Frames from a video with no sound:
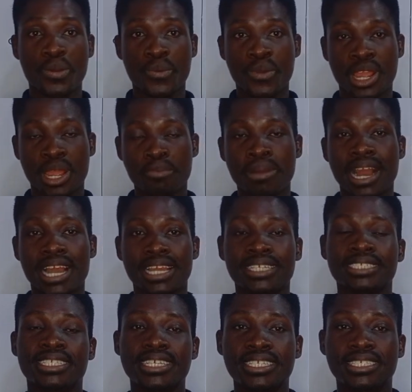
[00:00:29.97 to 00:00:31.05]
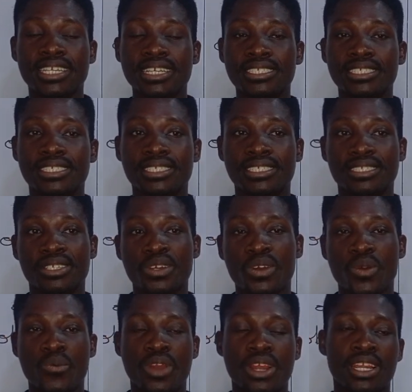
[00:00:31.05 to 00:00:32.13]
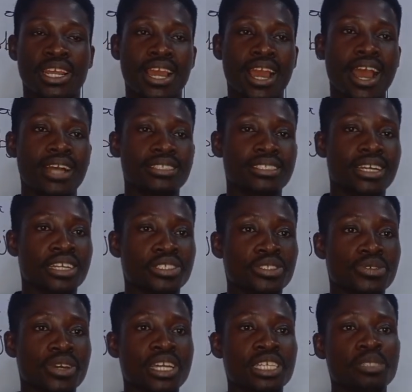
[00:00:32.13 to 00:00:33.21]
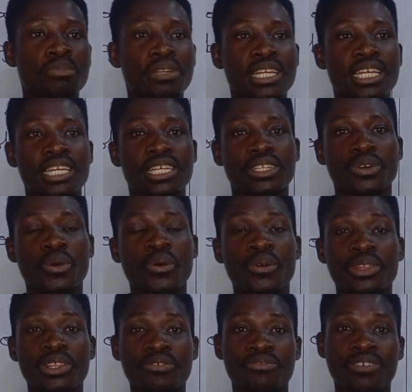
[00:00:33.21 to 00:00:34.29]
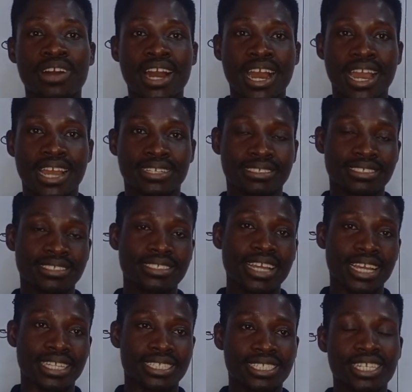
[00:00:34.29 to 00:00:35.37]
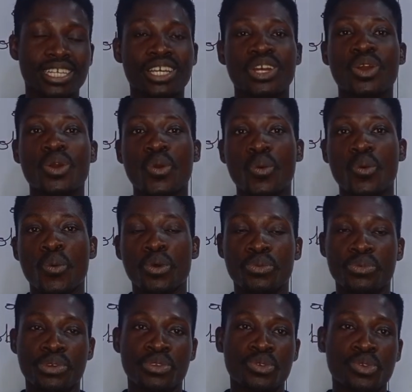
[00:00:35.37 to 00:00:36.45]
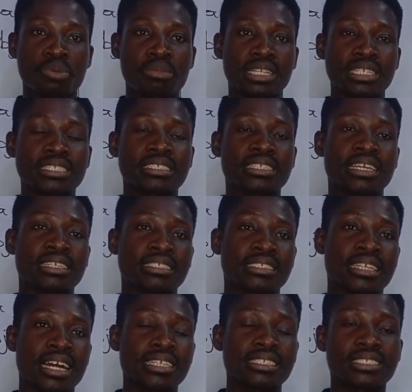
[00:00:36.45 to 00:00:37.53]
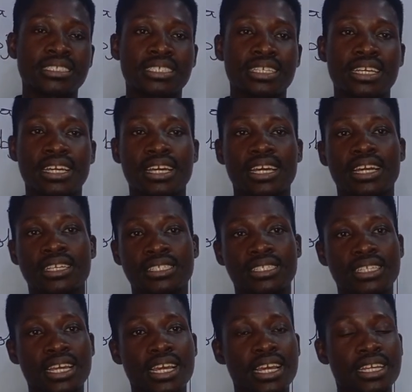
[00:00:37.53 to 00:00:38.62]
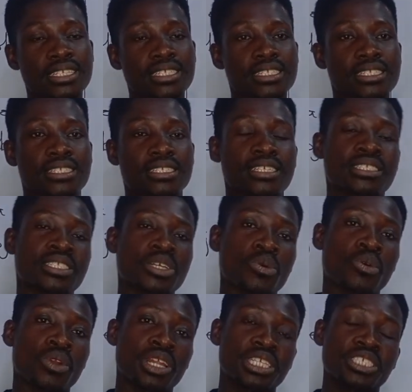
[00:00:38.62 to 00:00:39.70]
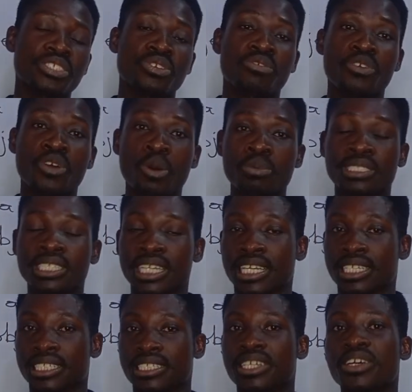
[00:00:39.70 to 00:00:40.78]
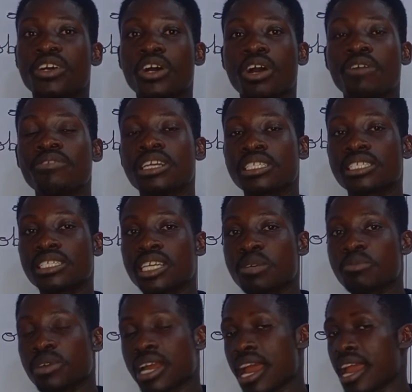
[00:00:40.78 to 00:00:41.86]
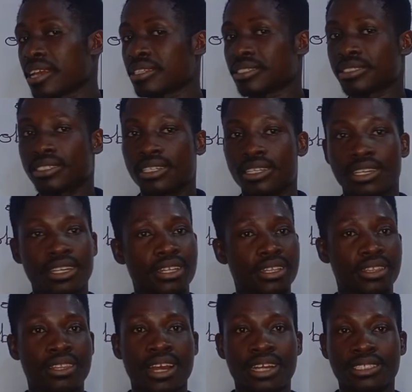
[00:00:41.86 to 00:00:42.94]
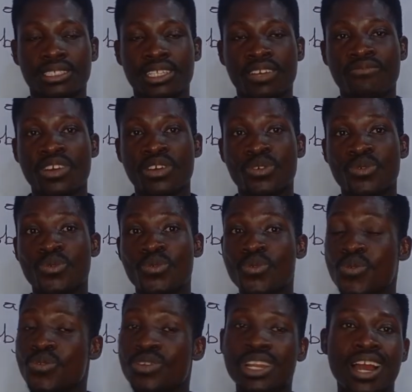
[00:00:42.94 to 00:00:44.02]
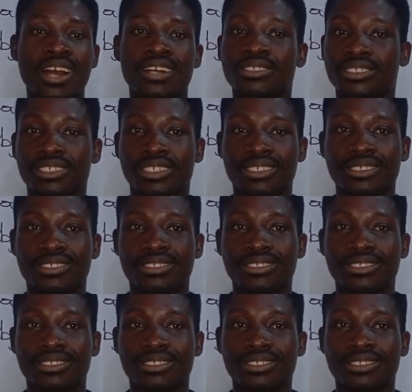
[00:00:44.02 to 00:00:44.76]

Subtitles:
Way back in JHS, when they asked us to explain or define sets, what we normally say is that a set is a collection of objects of the same kind. That is a very good answer.